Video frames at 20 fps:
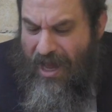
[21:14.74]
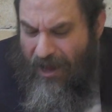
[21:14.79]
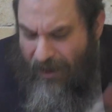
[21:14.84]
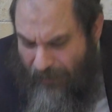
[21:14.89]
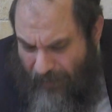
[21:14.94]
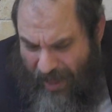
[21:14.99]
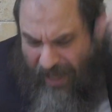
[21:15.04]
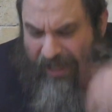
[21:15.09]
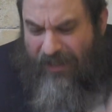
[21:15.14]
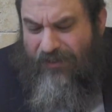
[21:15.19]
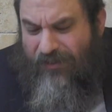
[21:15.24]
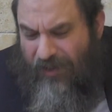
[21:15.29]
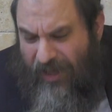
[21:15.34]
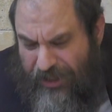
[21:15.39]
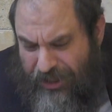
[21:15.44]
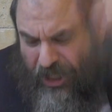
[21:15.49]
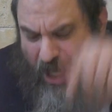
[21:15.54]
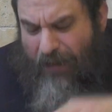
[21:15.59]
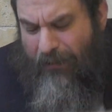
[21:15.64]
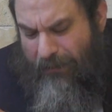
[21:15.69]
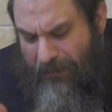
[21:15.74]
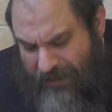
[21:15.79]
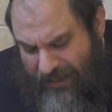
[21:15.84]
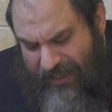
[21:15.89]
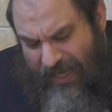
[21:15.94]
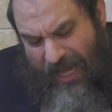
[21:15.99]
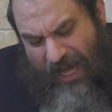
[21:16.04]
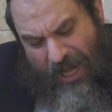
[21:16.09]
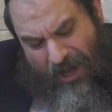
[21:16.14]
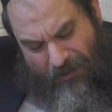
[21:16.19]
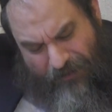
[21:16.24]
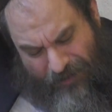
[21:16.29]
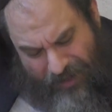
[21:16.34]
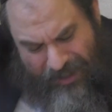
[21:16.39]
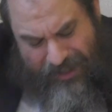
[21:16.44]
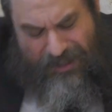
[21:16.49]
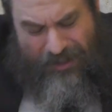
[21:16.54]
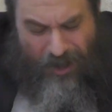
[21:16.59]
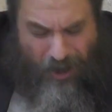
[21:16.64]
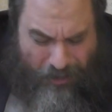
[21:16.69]
Relative to Hashem Himself,
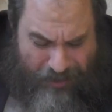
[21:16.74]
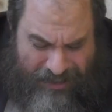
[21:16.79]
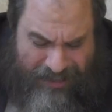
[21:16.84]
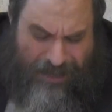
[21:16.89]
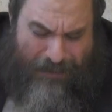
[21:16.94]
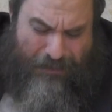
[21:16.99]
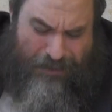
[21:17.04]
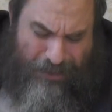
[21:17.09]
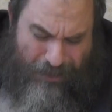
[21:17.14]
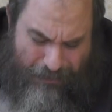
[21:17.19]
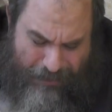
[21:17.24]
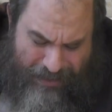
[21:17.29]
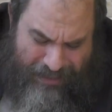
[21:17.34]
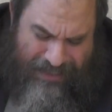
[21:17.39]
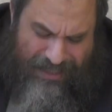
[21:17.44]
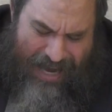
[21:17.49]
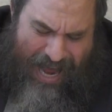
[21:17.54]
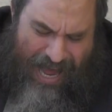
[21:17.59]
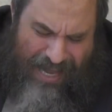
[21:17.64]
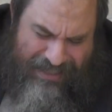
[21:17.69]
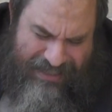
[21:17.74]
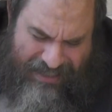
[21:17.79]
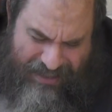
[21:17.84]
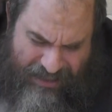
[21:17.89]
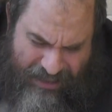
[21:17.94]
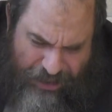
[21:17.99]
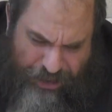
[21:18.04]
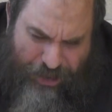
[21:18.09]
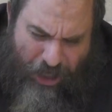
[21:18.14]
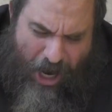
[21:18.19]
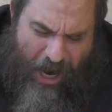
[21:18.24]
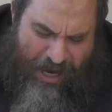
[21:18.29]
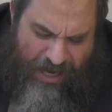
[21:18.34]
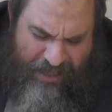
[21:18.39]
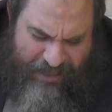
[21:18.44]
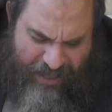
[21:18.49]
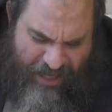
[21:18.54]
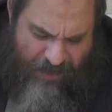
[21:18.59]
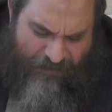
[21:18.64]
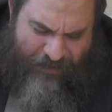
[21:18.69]
there's no tzimtzum. It's constantly
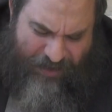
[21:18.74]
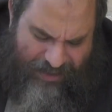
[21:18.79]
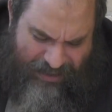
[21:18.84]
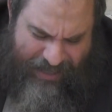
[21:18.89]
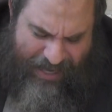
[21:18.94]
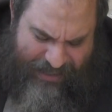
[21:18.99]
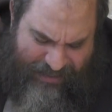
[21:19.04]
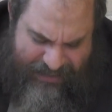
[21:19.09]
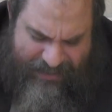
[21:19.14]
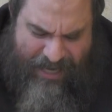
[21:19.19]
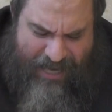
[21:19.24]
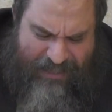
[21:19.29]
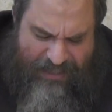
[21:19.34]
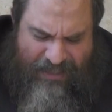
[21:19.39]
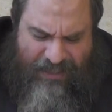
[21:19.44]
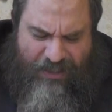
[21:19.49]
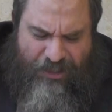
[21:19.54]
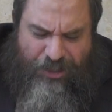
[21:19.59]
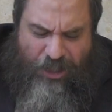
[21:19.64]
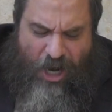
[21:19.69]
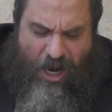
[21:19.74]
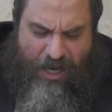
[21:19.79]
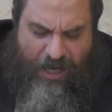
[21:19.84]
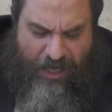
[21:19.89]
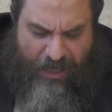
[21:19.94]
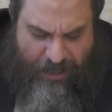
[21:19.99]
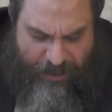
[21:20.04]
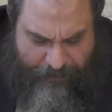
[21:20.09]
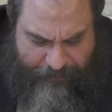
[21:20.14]
shining. The infinite light is constantly shining.